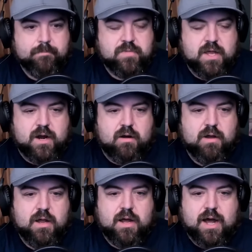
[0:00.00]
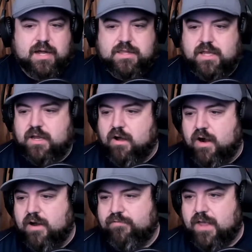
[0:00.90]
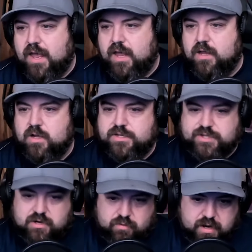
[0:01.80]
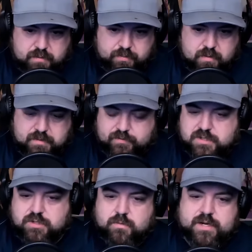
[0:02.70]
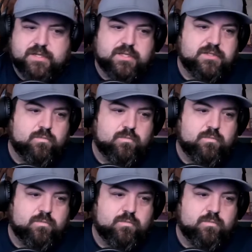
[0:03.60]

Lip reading: You know, I think RFK is a great appointment for two reasons.